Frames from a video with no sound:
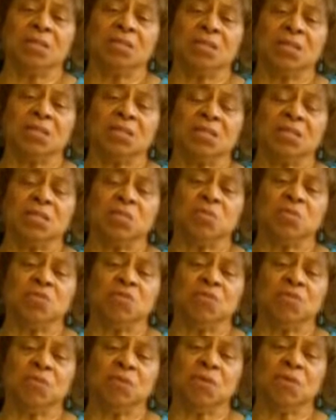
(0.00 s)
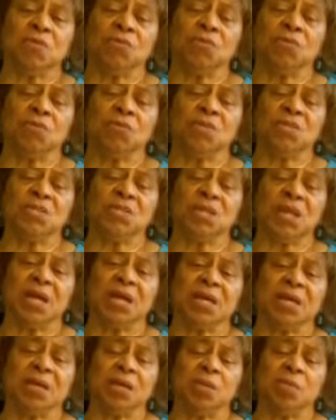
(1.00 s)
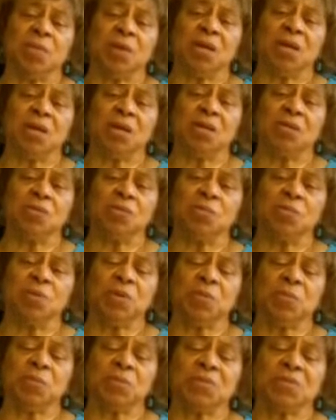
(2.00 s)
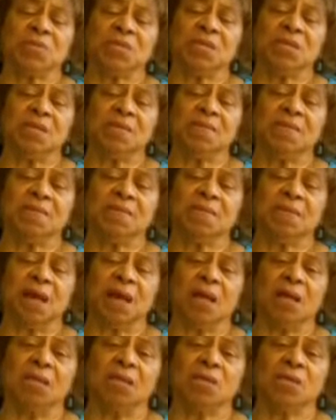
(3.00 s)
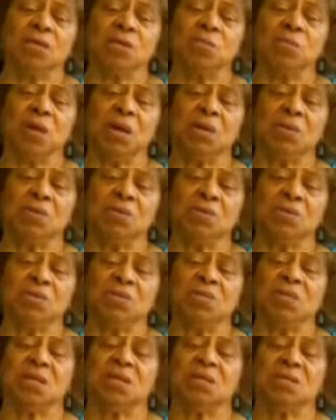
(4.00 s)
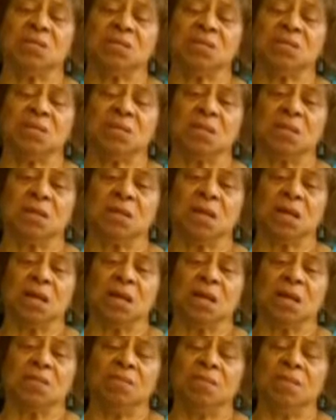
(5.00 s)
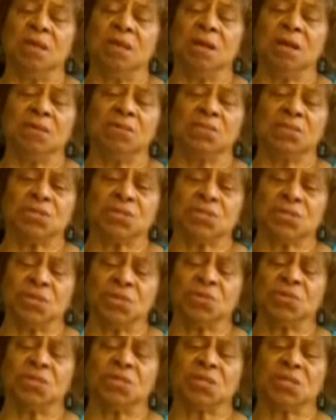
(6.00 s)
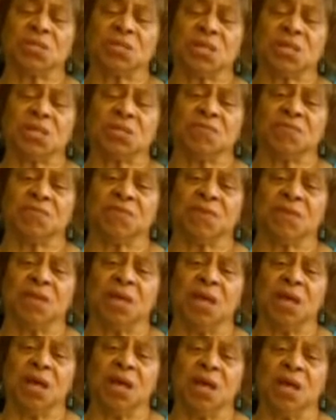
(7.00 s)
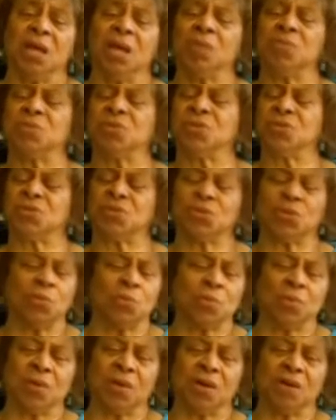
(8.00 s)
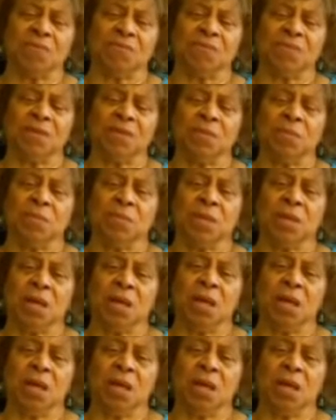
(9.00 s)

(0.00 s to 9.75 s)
as I said before, the reason I care about other people's kids, I look at my own sons. They are so successful, and I'm so proud of them.